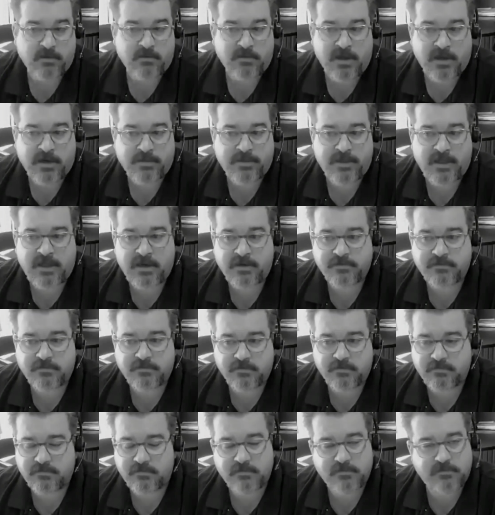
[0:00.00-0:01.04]
a lot of that is
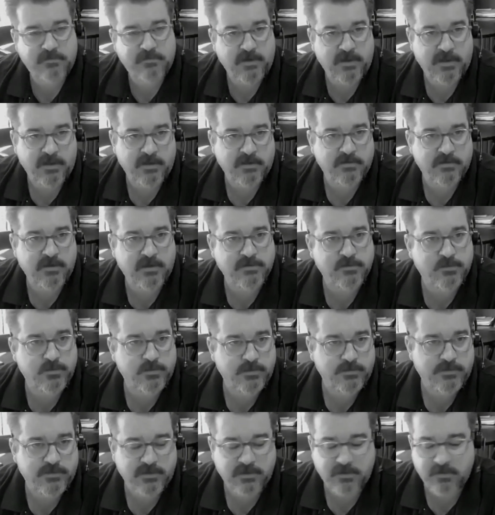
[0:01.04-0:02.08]
just staying in touch with
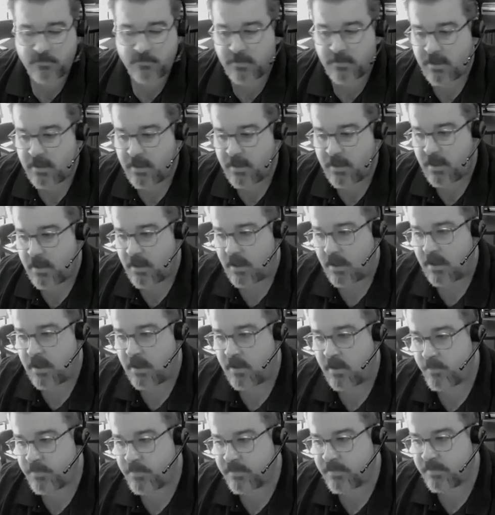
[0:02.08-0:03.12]
your team,
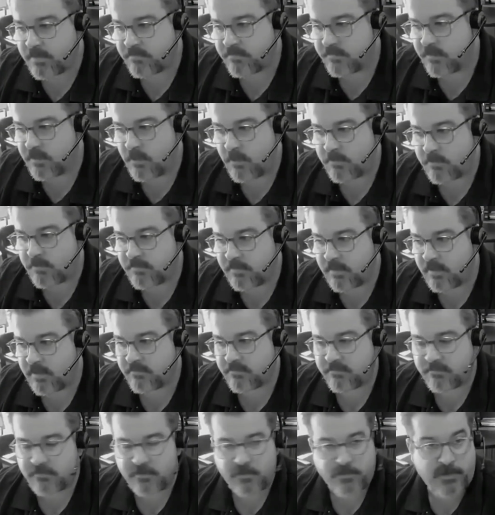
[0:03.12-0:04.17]
because as
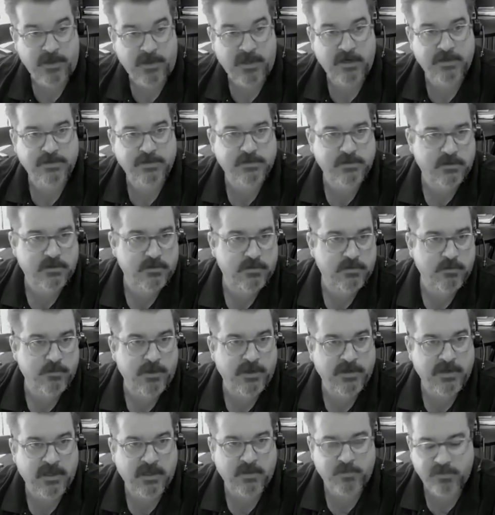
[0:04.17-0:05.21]
the manager, you
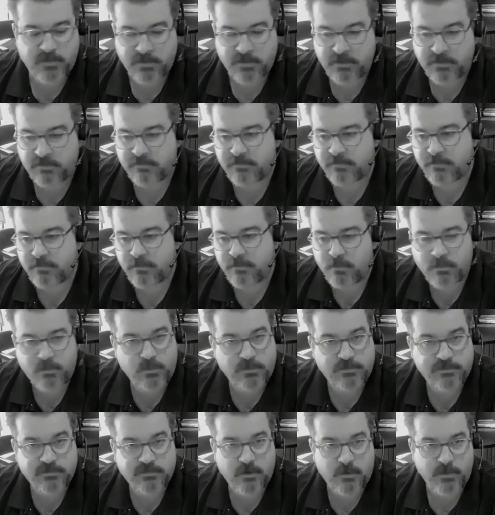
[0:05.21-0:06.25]
might not be in tune with
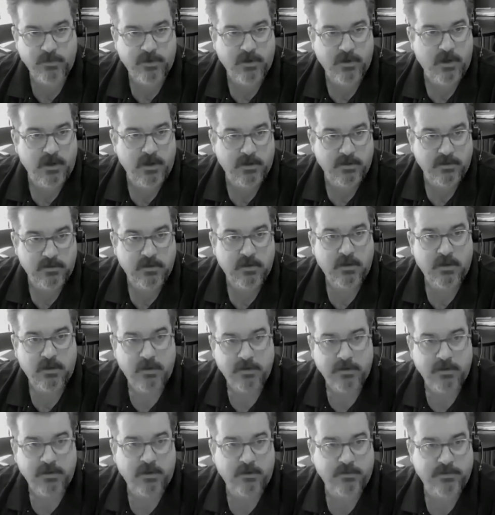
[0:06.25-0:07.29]
what's going on,
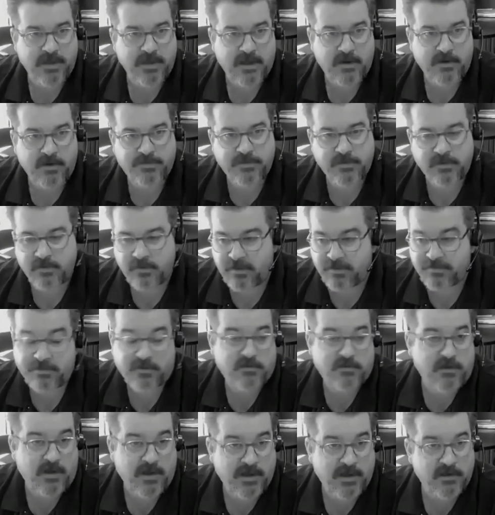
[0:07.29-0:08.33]
down at the
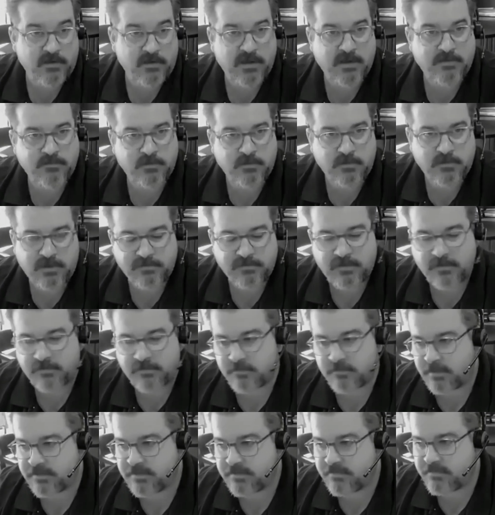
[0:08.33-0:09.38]
client level as
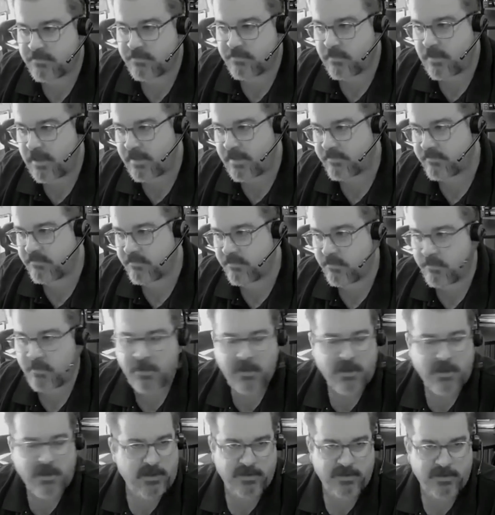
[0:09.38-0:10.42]
much as you'd like to,
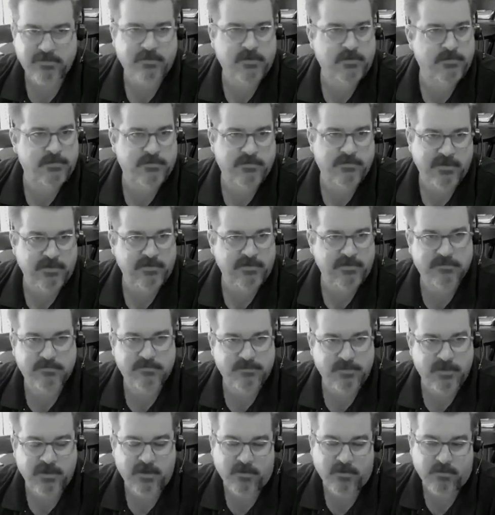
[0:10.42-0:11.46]
in terms of things,
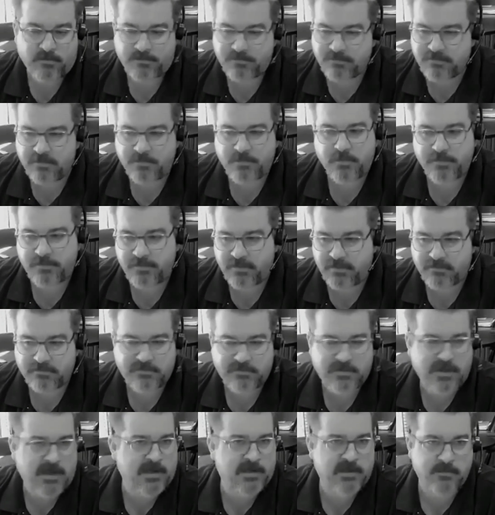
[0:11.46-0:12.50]
simple things,
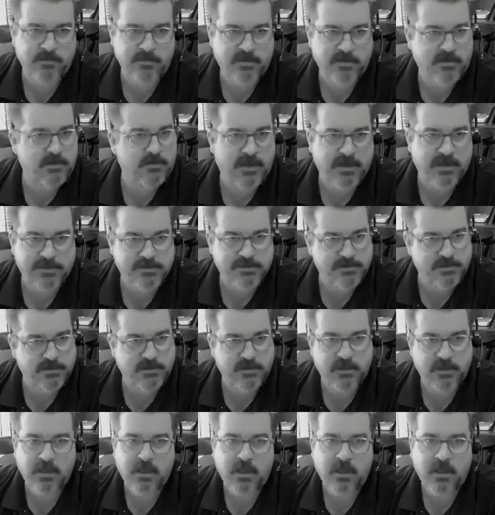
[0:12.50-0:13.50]
document collection,